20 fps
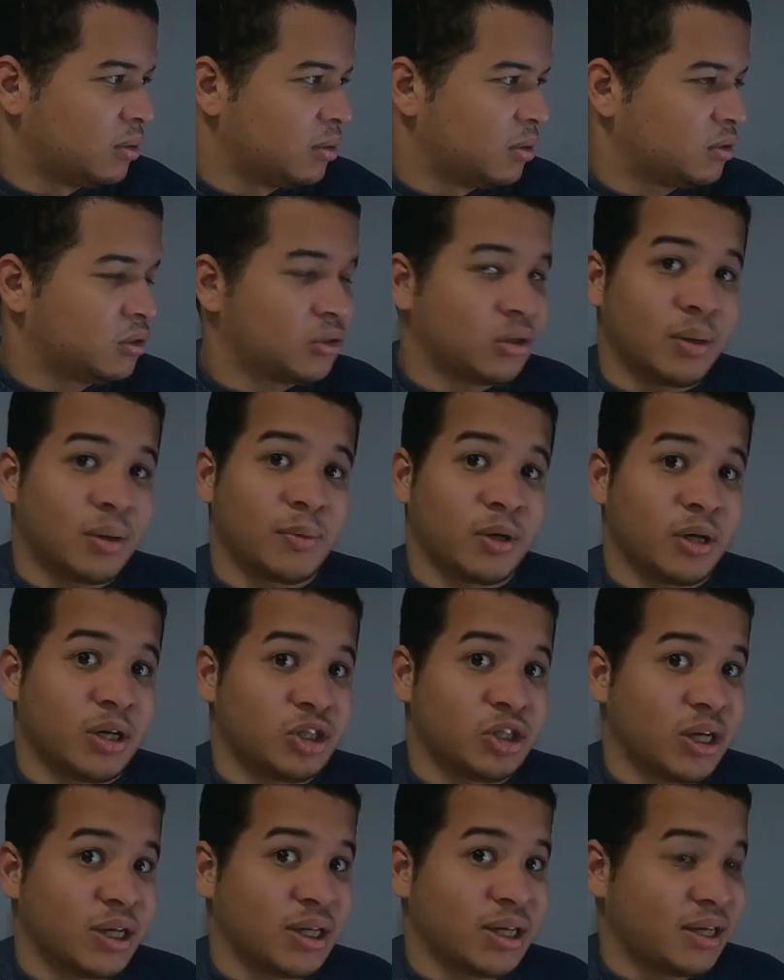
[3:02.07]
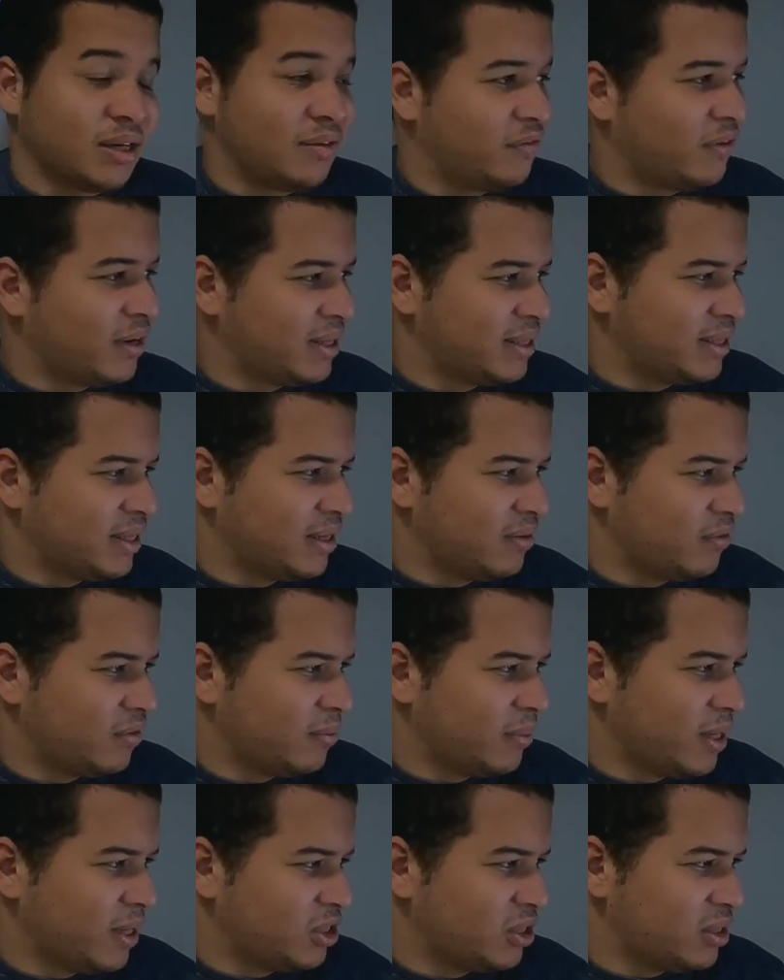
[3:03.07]
So I'm going to check the device
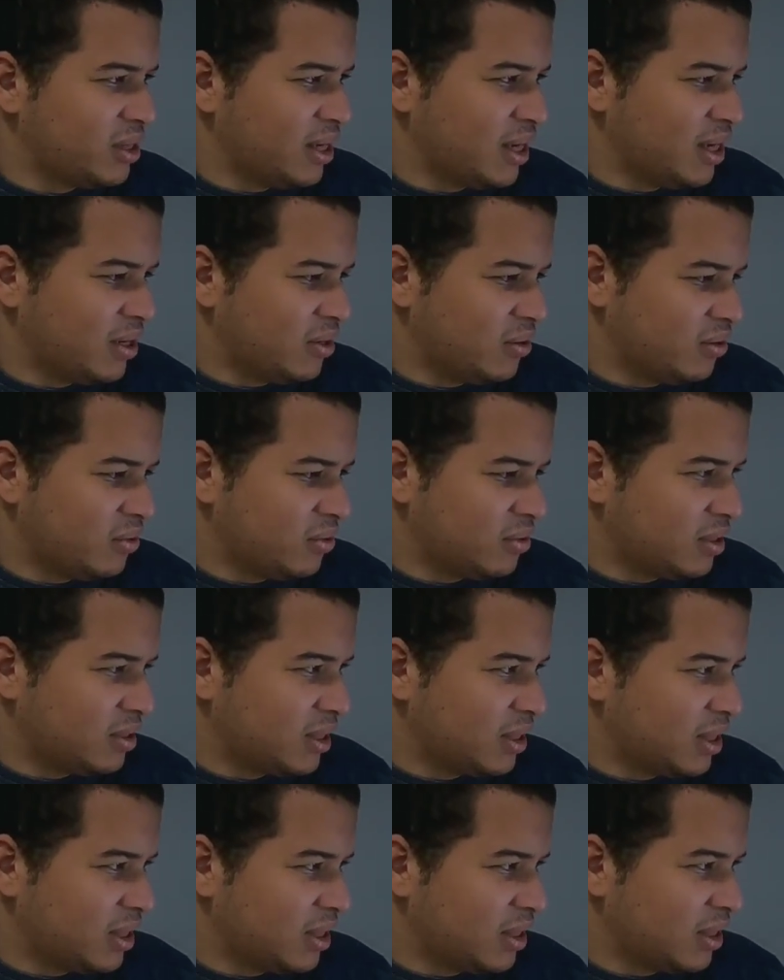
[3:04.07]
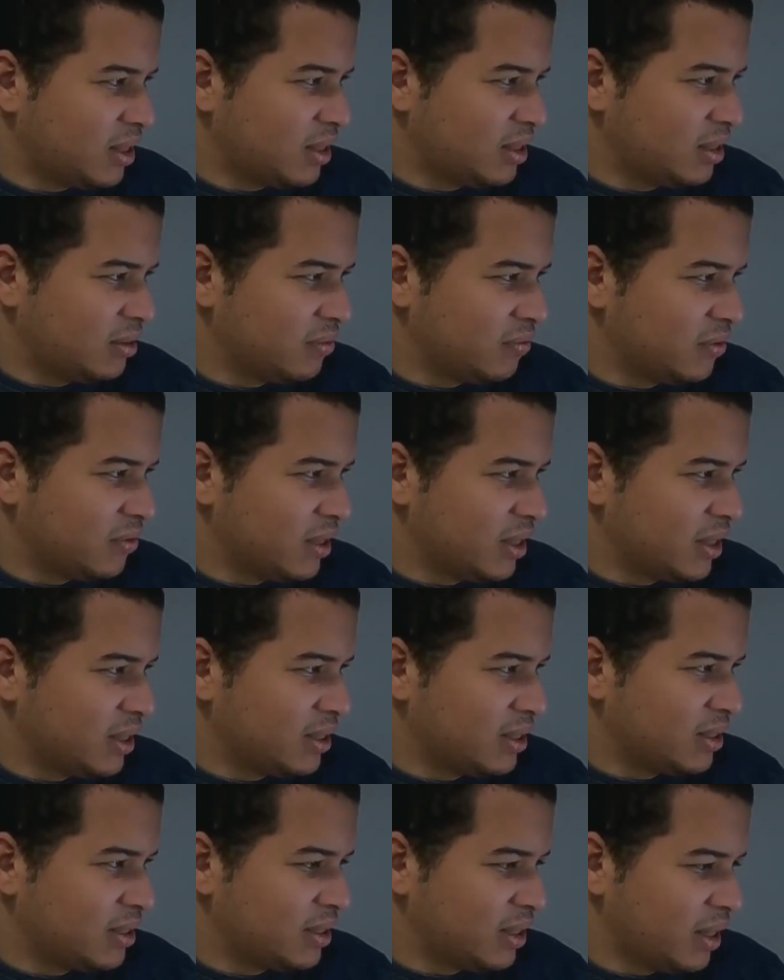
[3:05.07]
information now.
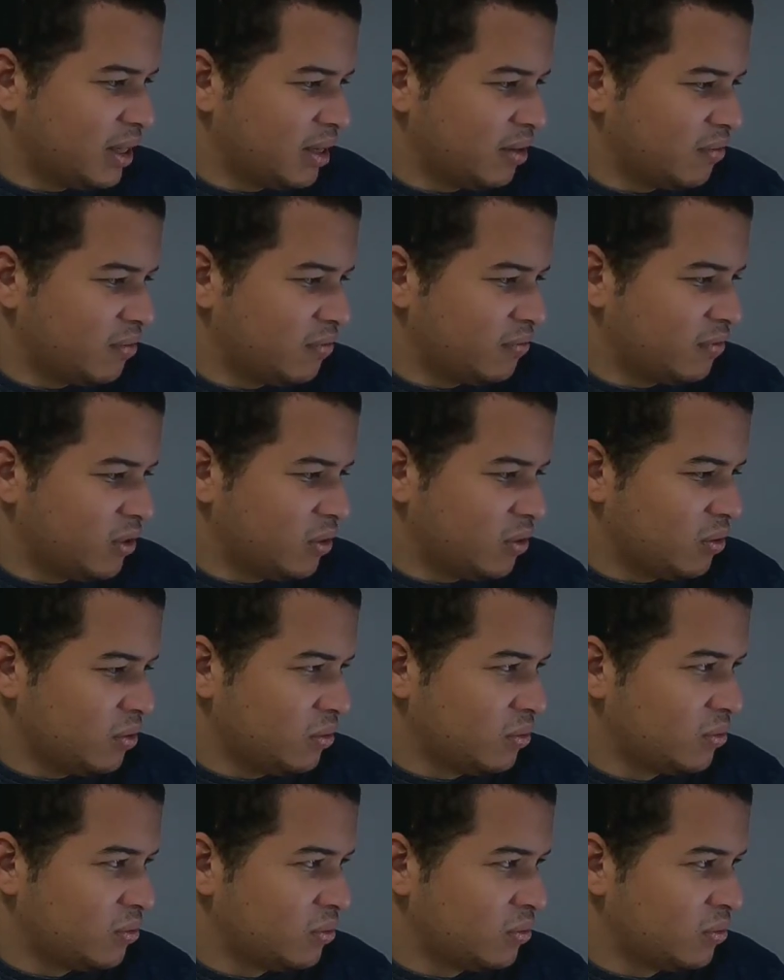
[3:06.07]
Device info.